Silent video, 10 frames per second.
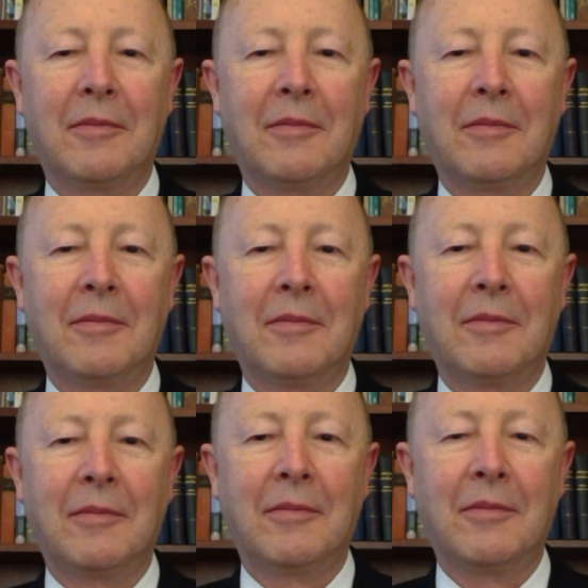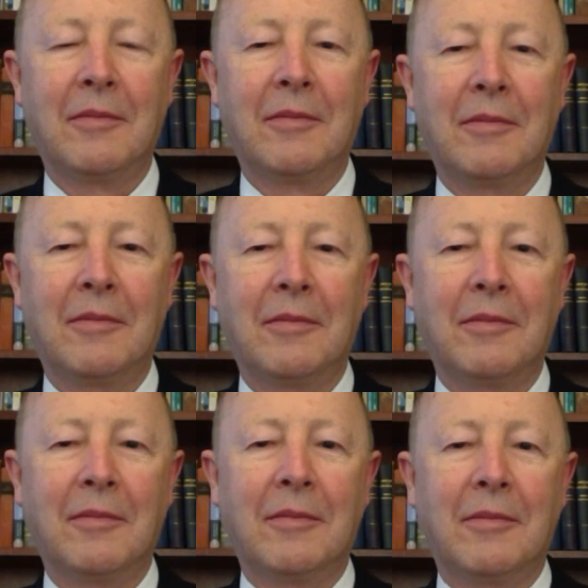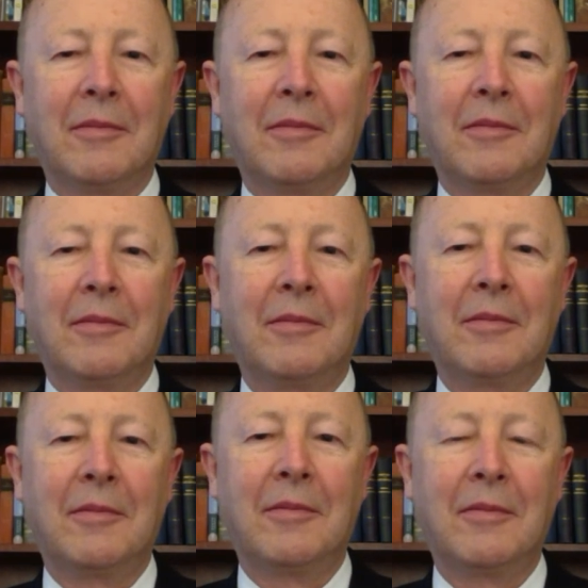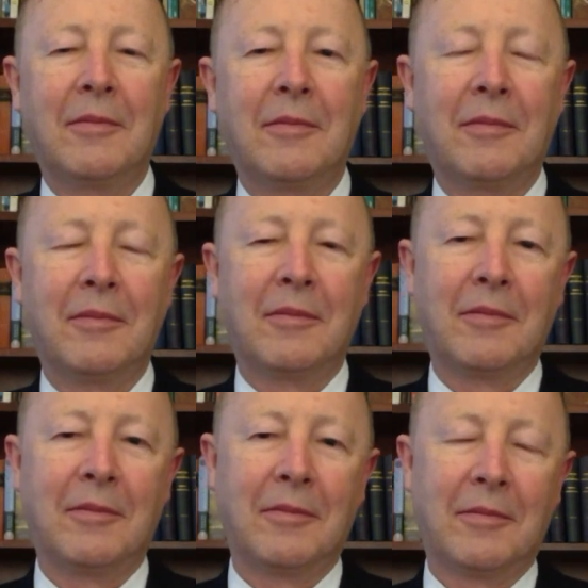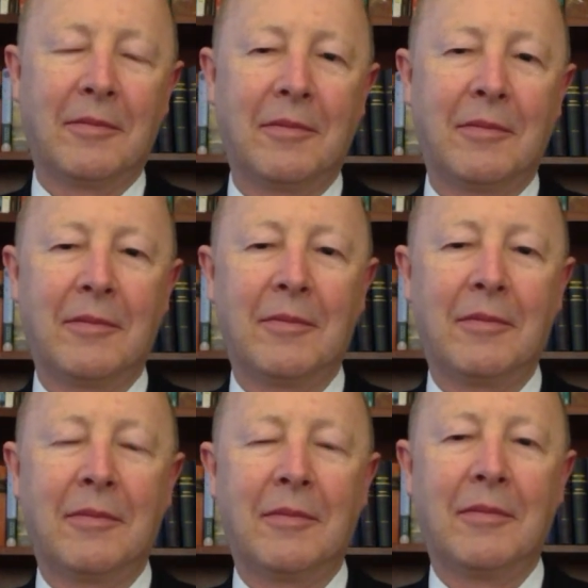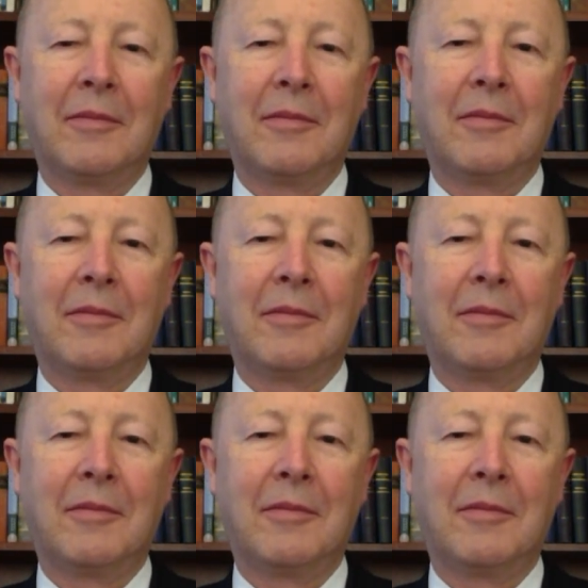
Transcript: No words are spoken by the person on screen.